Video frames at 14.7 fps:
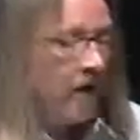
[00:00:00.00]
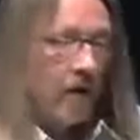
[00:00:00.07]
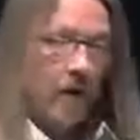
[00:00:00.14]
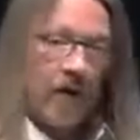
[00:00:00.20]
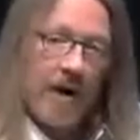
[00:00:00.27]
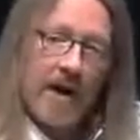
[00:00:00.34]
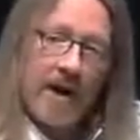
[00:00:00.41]

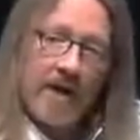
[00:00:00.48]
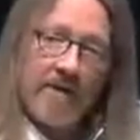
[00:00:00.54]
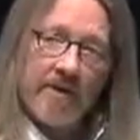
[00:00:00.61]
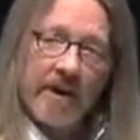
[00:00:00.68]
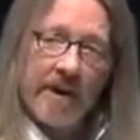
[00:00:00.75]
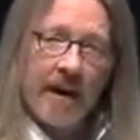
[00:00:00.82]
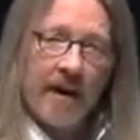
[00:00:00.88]
or
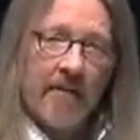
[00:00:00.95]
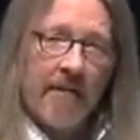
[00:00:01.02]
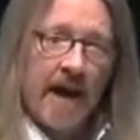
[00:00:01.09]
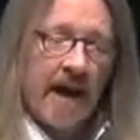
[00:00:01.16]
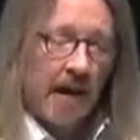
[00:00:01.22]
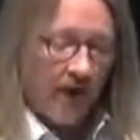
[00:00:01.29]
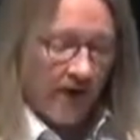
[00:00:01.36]
thinking
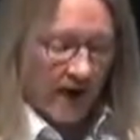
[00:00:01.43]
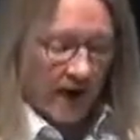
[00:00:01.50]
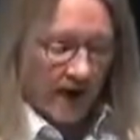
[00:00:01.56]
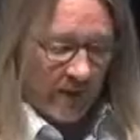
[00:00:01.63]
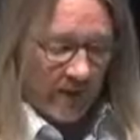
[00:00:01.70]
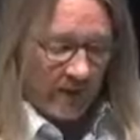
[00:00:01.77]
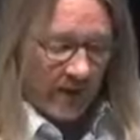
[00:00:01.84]
about
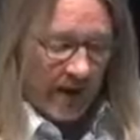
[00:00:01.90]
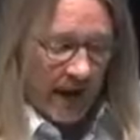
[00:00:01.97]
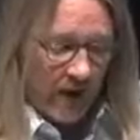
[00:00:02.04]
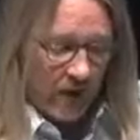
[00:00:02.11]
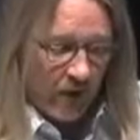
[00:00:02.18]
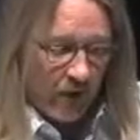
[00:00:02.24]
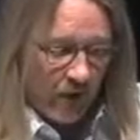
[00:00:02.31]

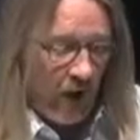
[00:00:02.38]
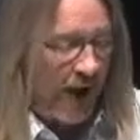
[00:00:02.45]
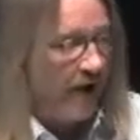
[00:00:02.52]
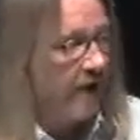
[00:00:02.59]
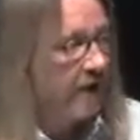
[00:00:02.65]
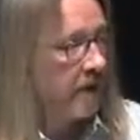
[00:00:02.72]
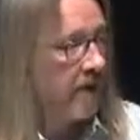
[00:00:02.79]
how to
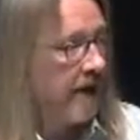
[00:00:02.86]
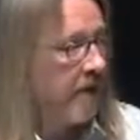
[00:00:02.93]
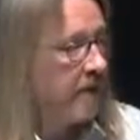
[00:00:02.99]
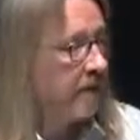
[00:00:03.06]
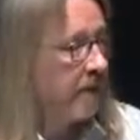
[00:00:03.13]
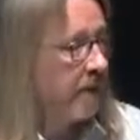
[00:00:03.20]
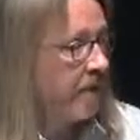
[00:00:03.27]
acquire
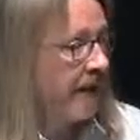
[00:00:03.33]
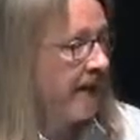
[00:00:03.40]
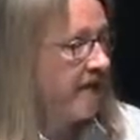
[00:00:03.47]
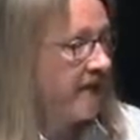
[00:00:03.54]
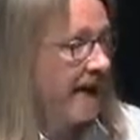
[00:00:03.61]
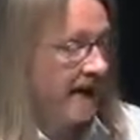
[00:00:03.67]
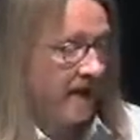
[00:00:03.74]
information from
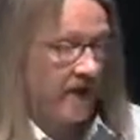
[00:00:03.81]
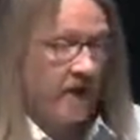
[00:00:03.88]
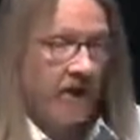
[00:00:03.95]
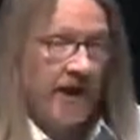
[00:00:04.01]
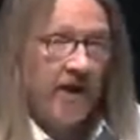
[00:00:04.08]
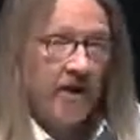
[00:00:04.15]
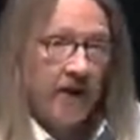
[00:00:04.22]
things like
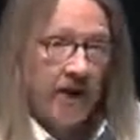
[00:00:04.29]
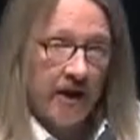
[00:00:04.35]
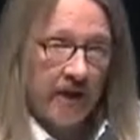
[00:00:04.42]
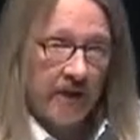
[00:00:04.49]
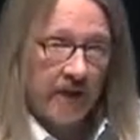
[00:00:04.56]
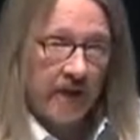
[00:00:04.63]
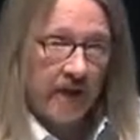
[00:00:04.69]
gene
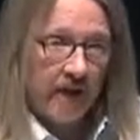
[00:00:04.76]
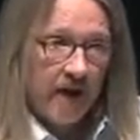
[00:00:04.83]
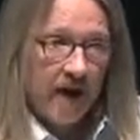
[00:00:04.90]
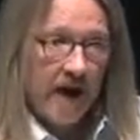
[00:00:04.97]
chips